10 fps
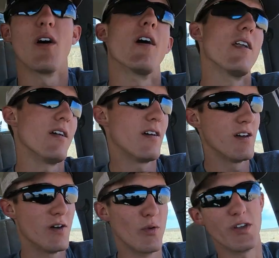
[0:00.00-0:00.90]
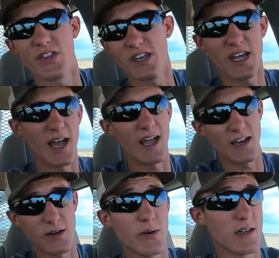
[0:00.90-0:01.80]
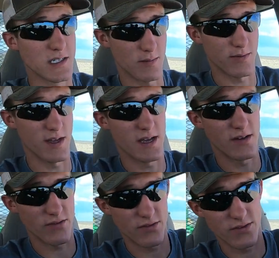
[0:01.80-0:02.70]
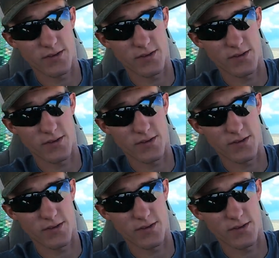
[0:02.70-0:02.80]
on with the day doing something else.